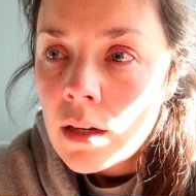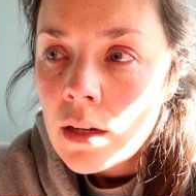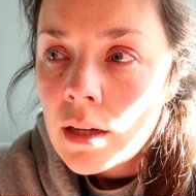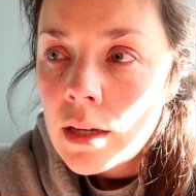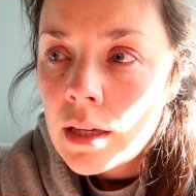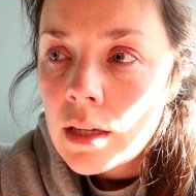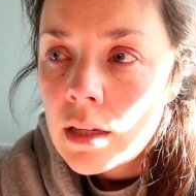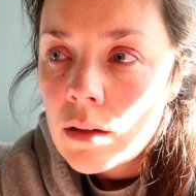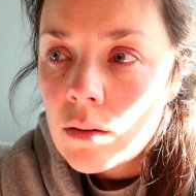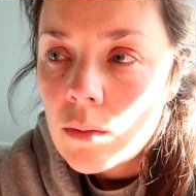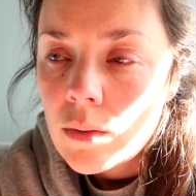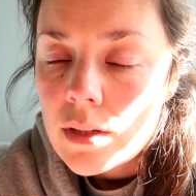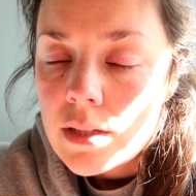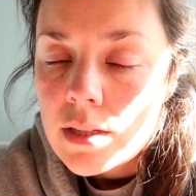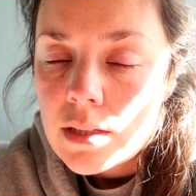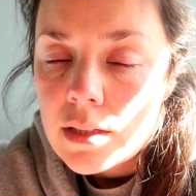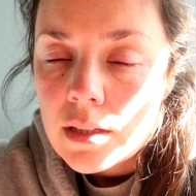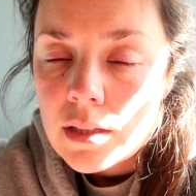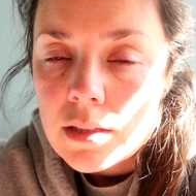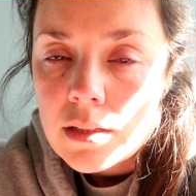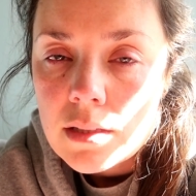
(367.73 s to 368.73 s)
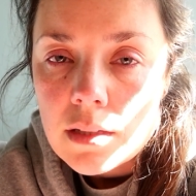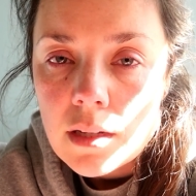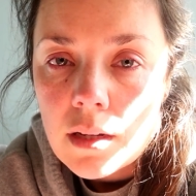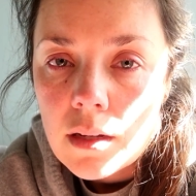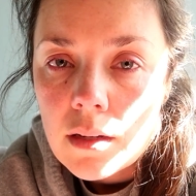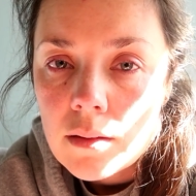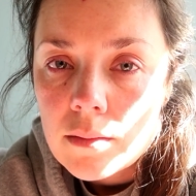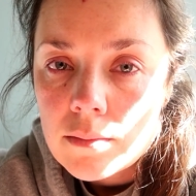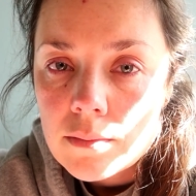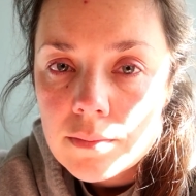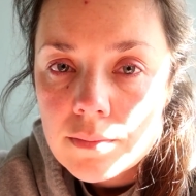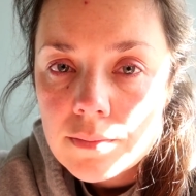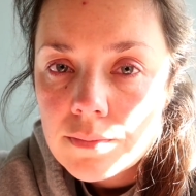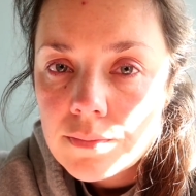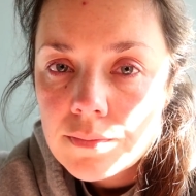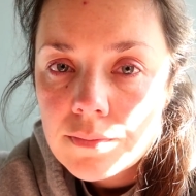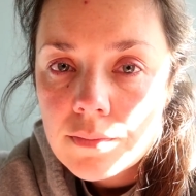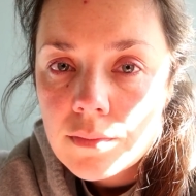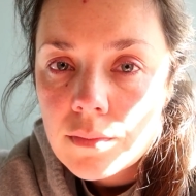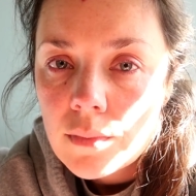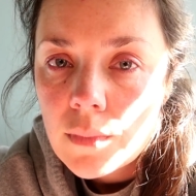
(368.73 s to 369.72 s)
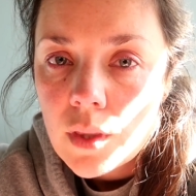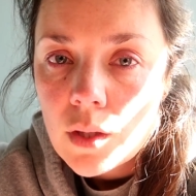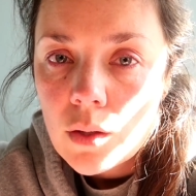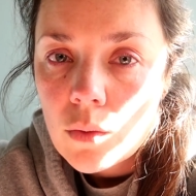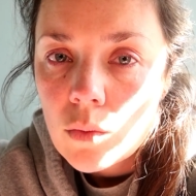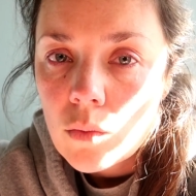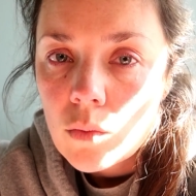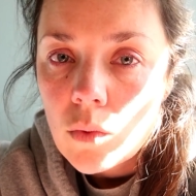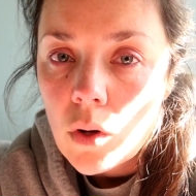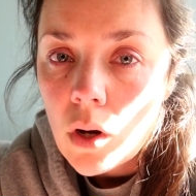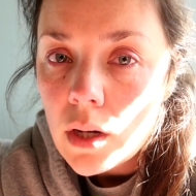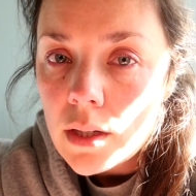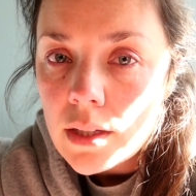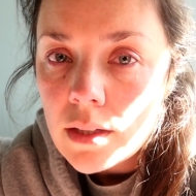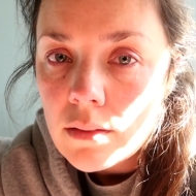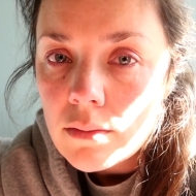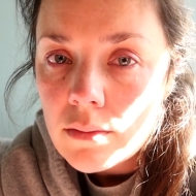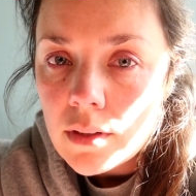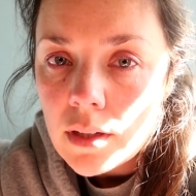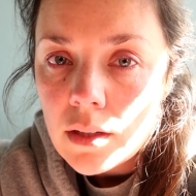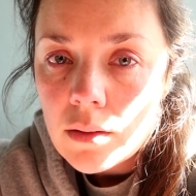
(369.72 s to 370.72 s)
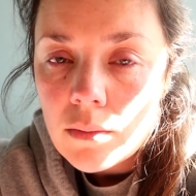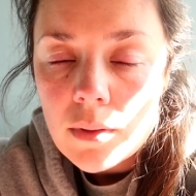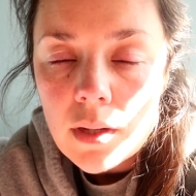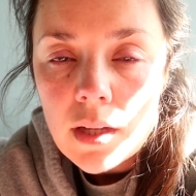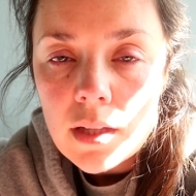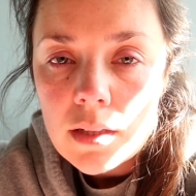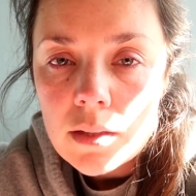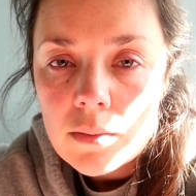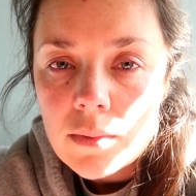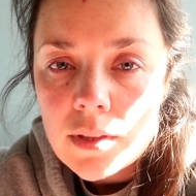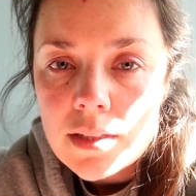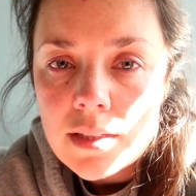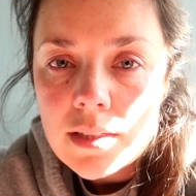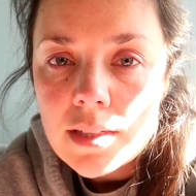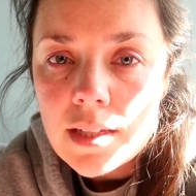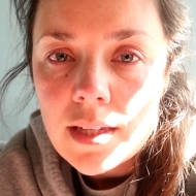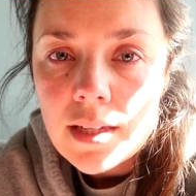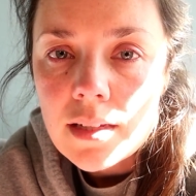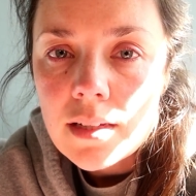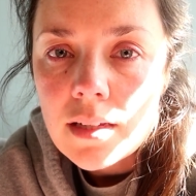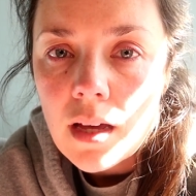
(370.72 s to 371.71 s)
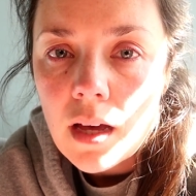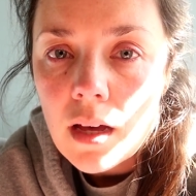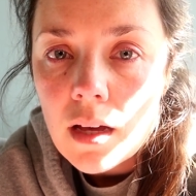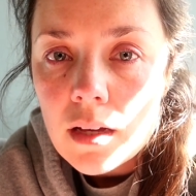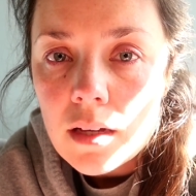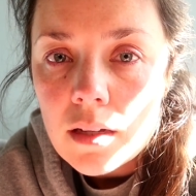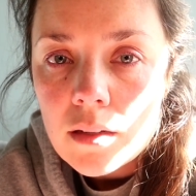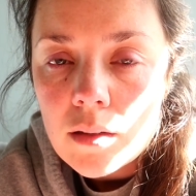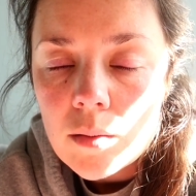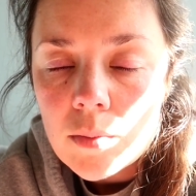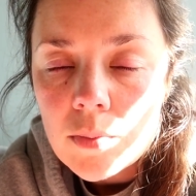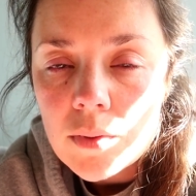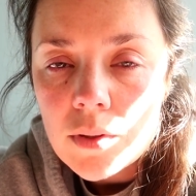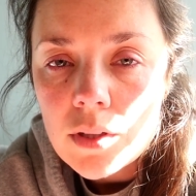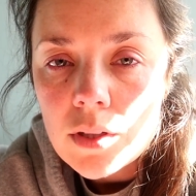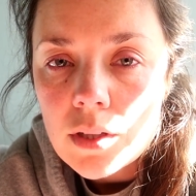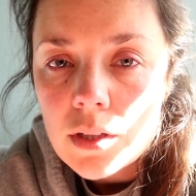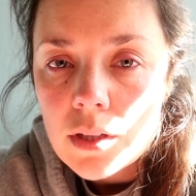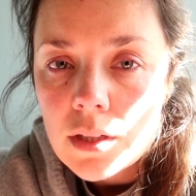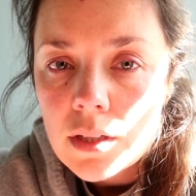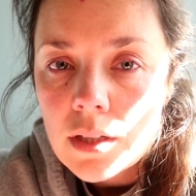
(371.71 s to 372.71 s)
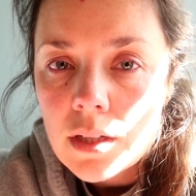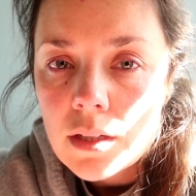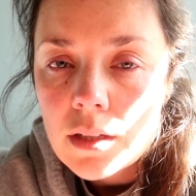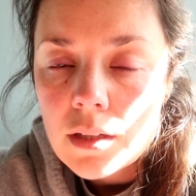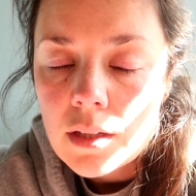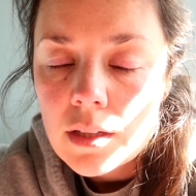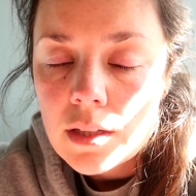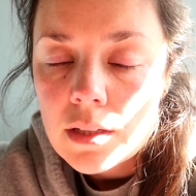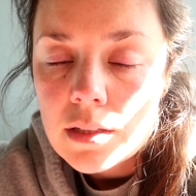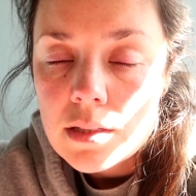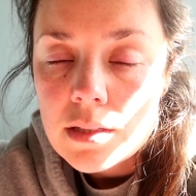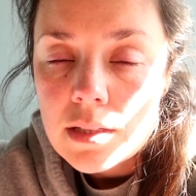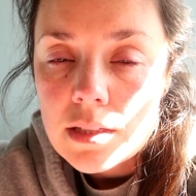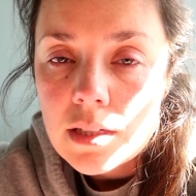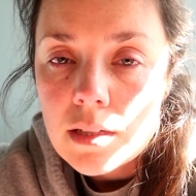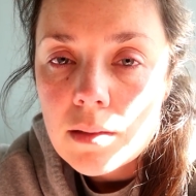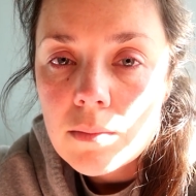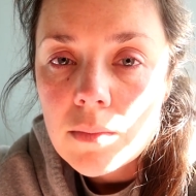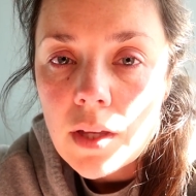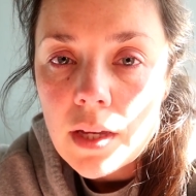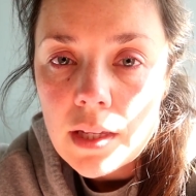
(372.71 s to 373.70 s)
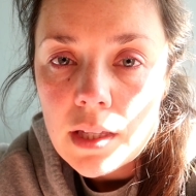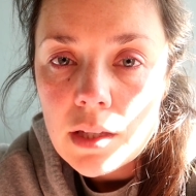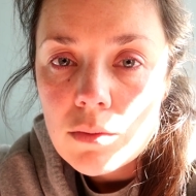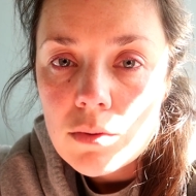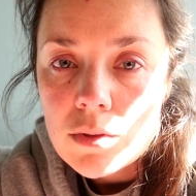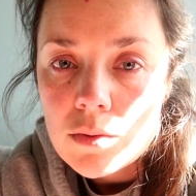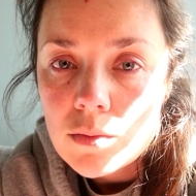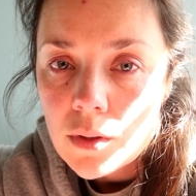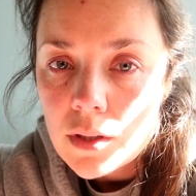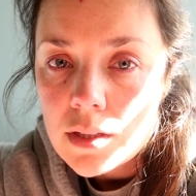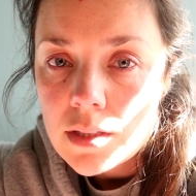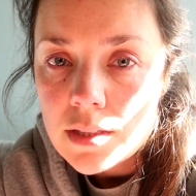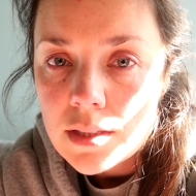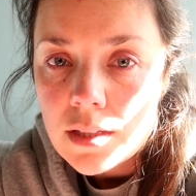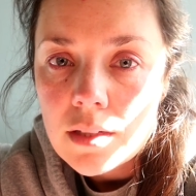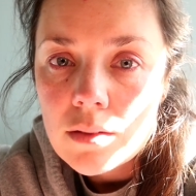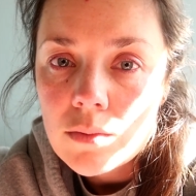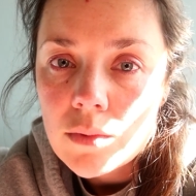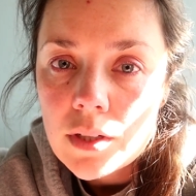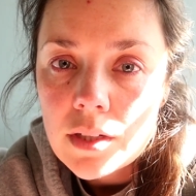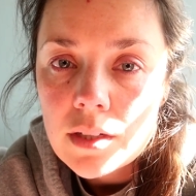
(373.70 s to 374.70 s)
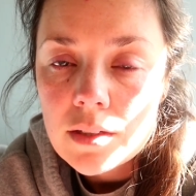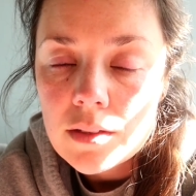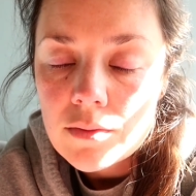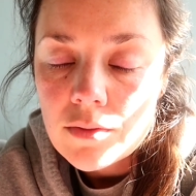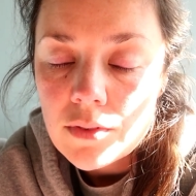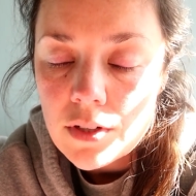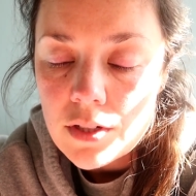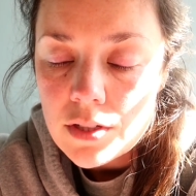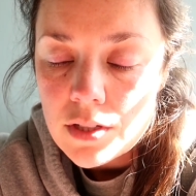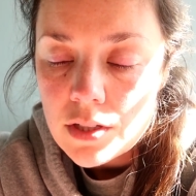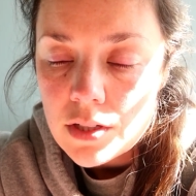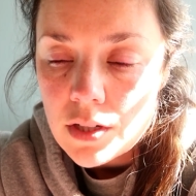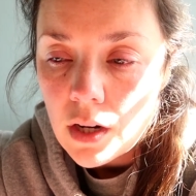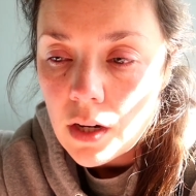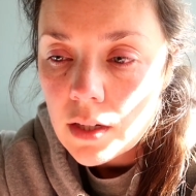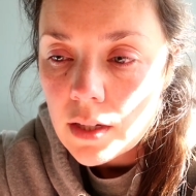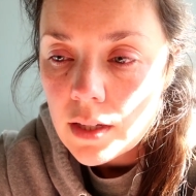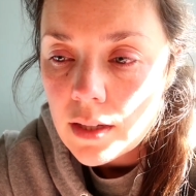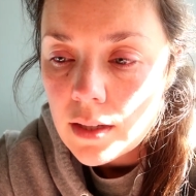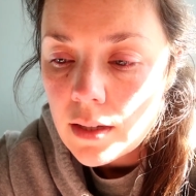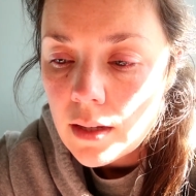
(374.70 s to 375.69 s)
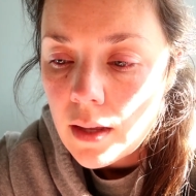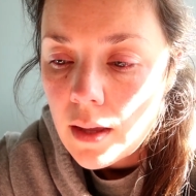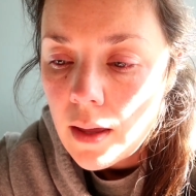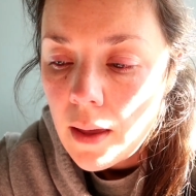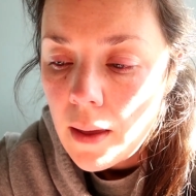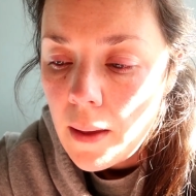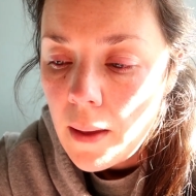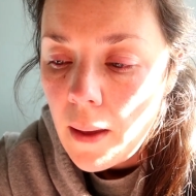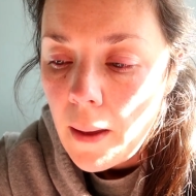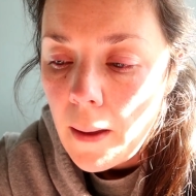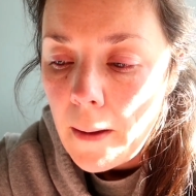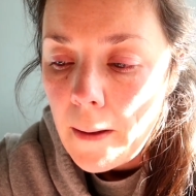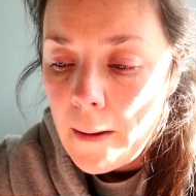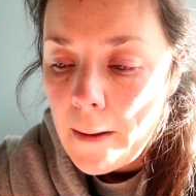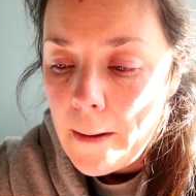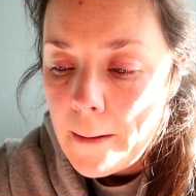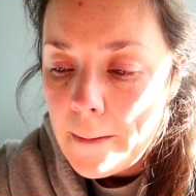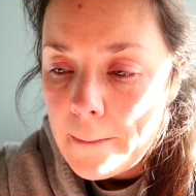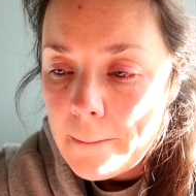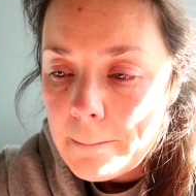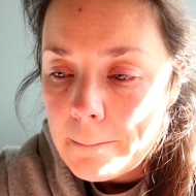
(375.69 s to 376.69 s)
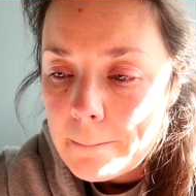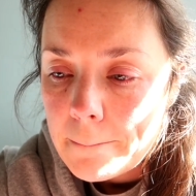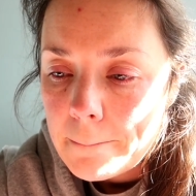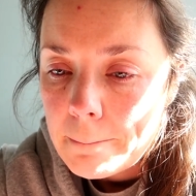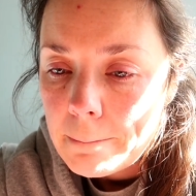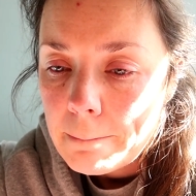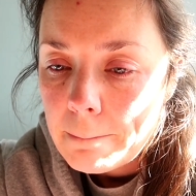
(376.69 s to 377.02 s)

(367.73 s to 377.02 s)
he wasn't walking very well. He wasn't getting up, or he seemed like he was worse than when it first started. And